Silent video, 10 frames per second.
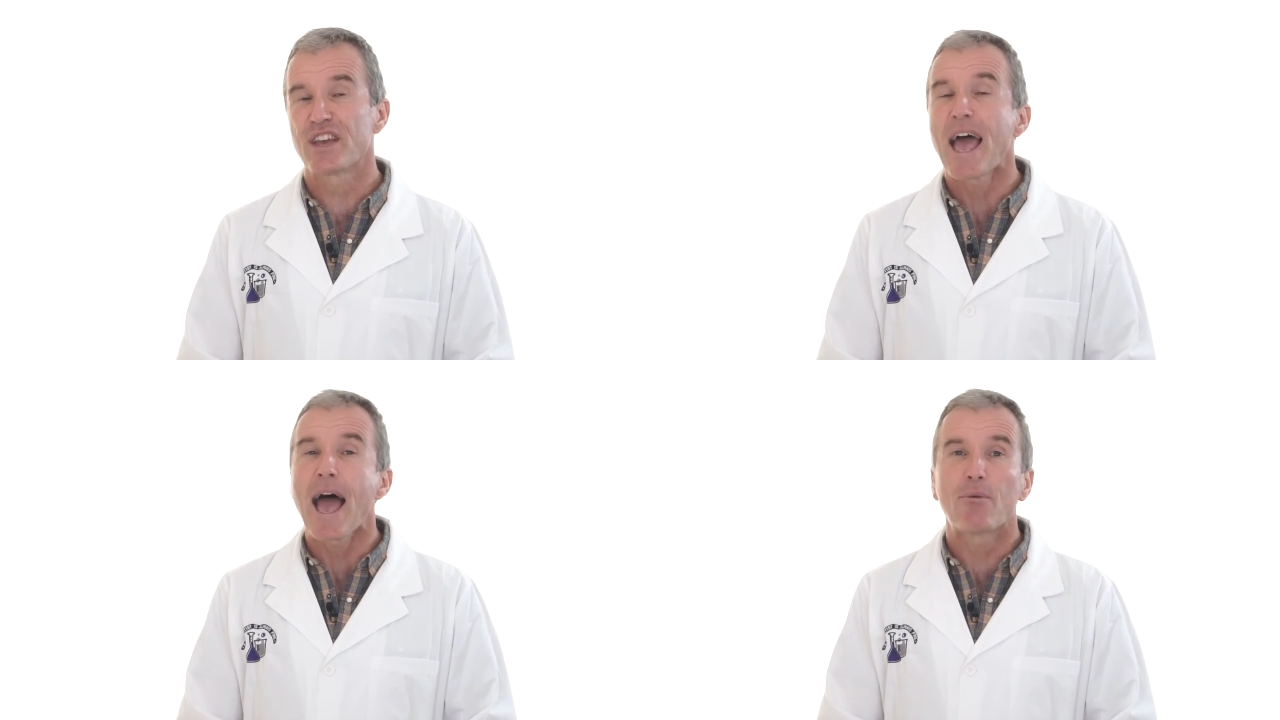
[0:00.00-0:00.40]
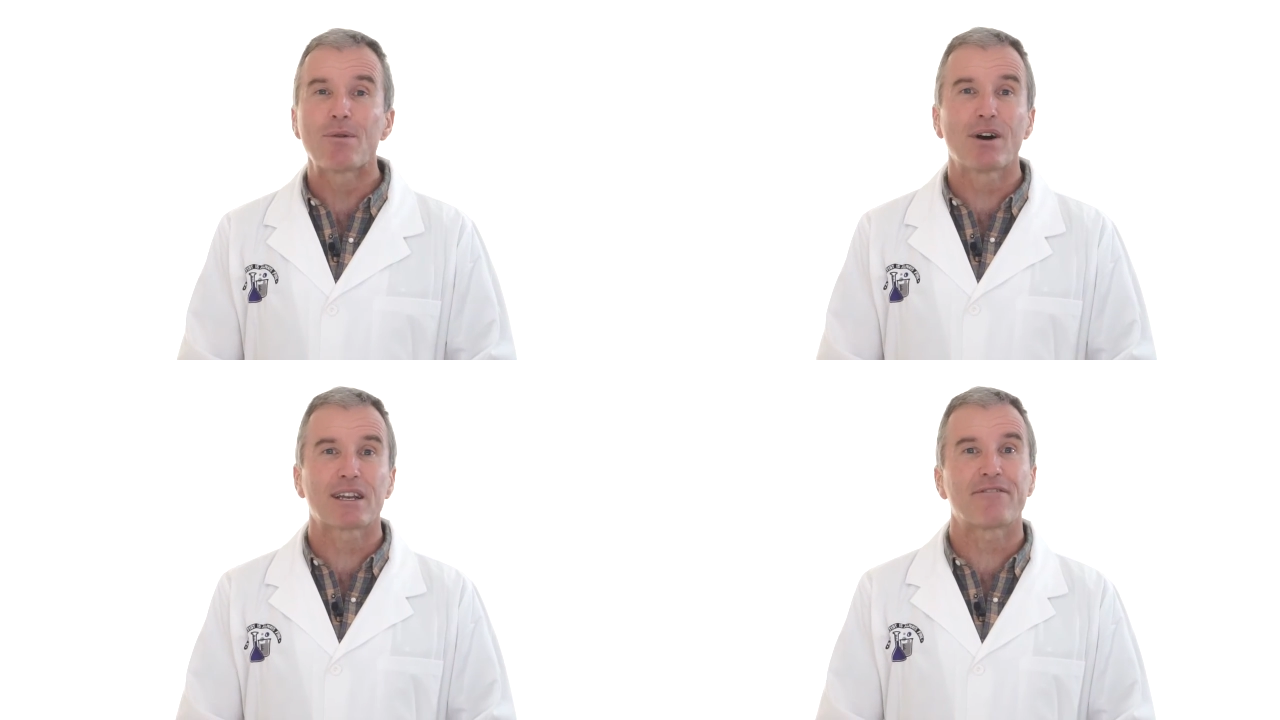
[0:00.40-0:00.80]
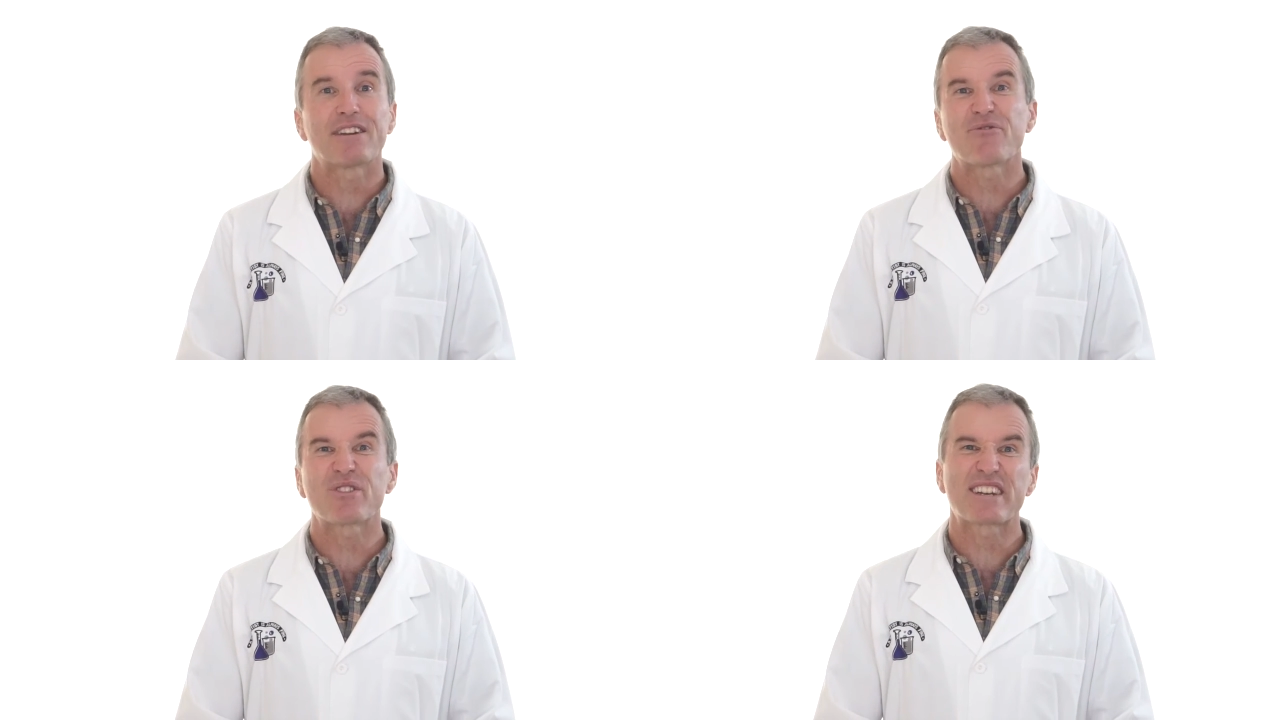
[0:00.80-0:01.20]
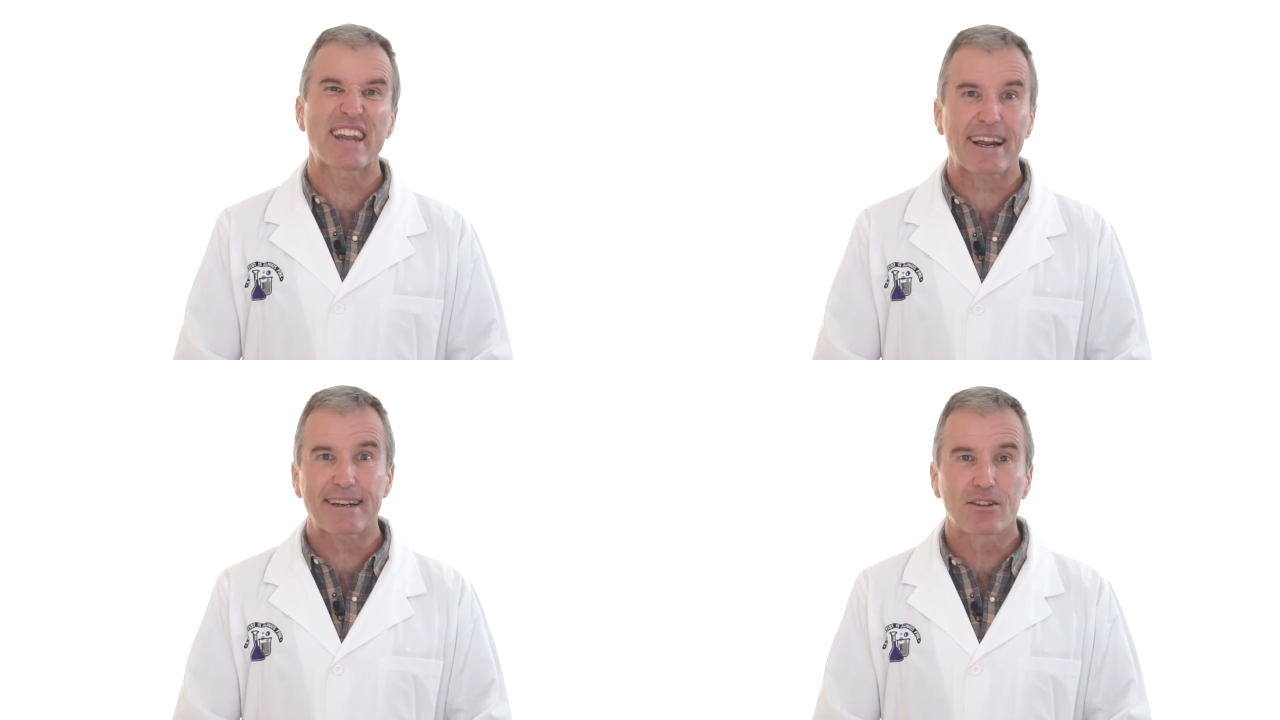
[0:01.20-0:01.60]
and we might have different
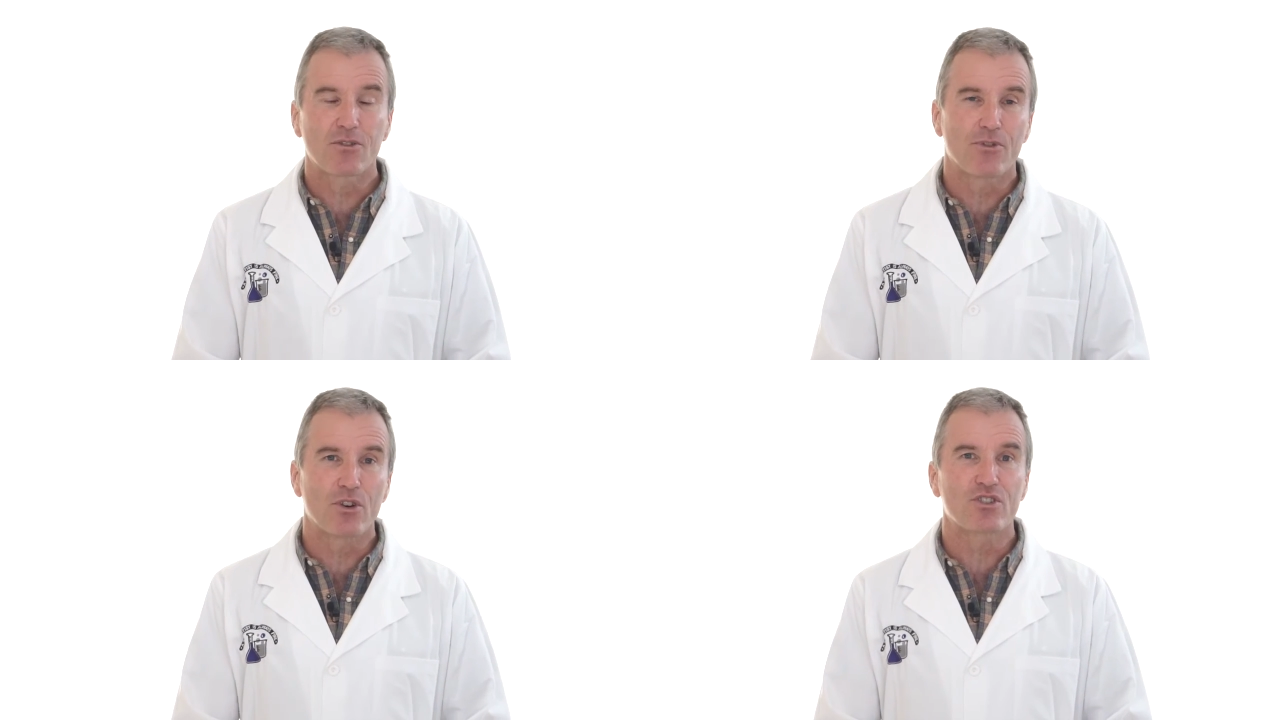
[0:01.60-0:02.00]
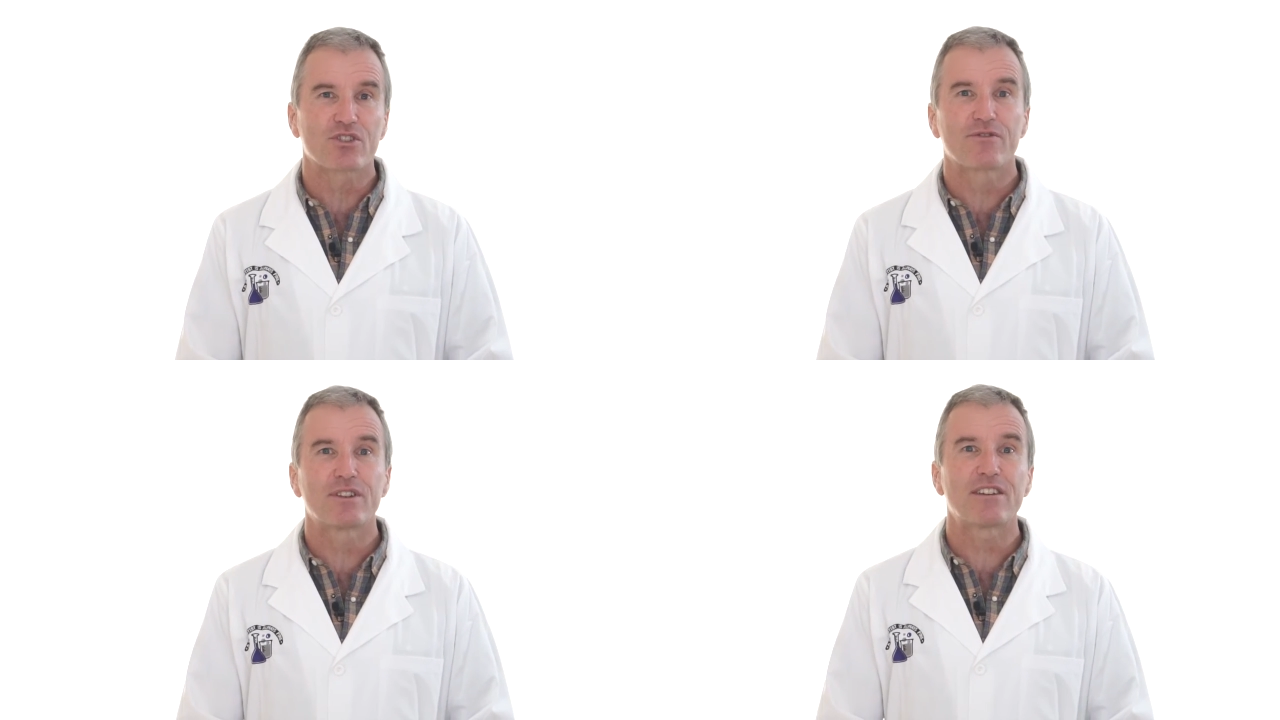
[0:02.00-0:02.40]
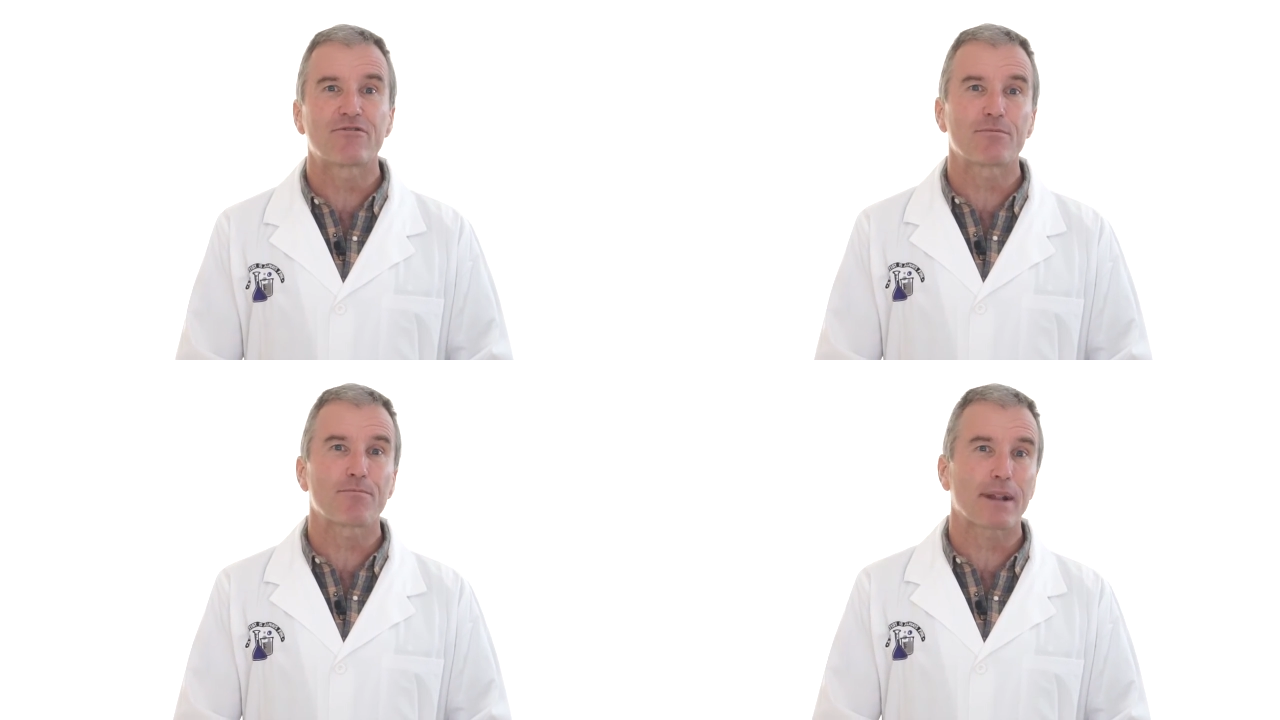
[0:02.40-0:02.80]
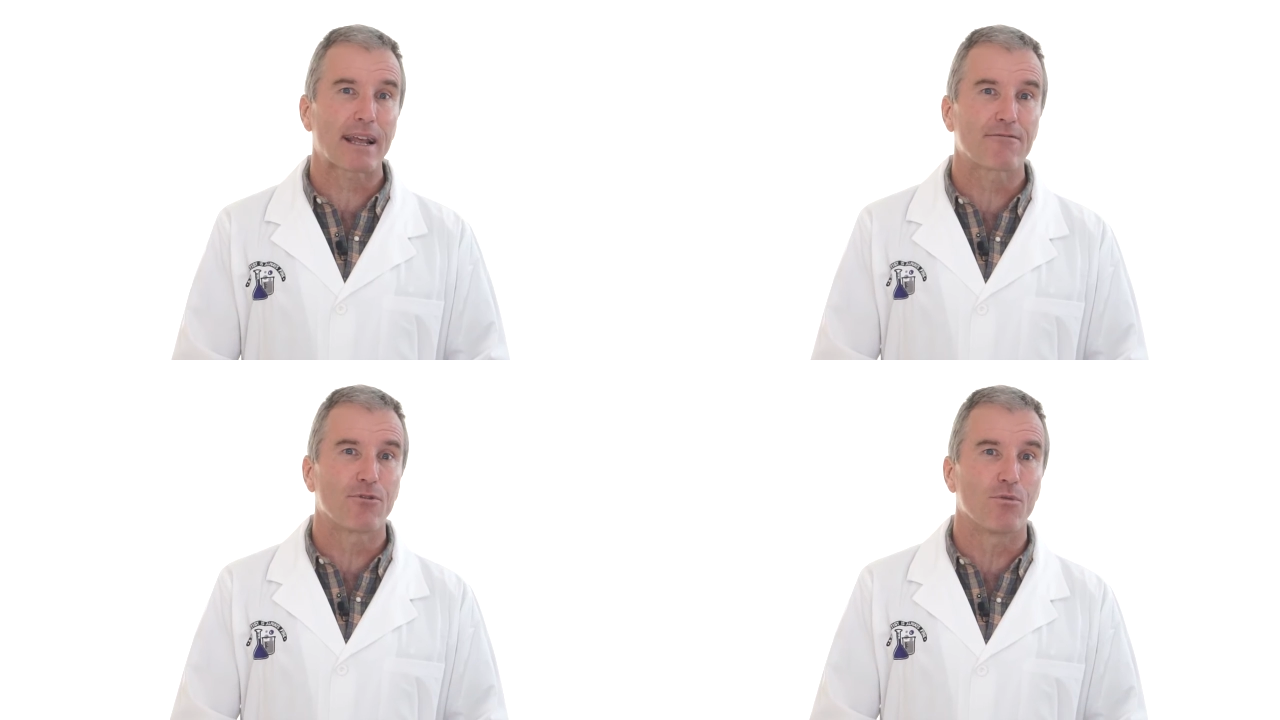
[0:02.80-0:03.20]
technical versions for different
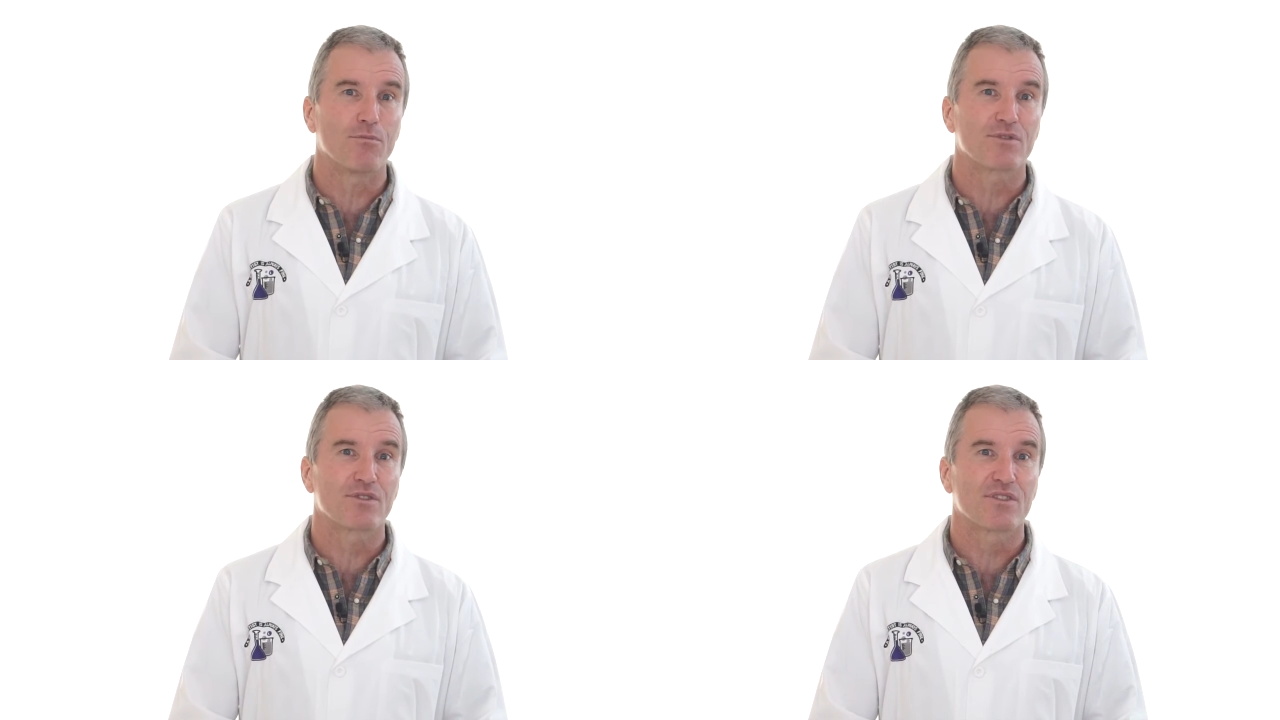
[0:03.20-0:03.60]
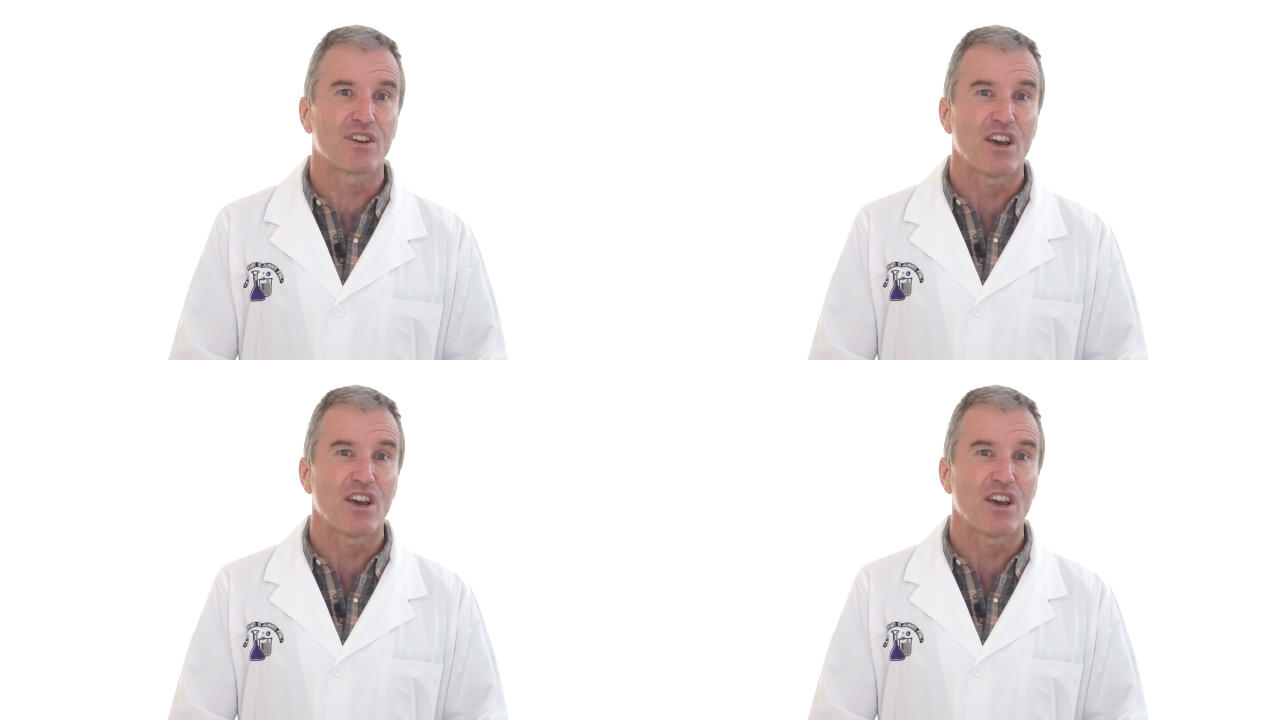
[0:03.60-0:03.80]
platforms.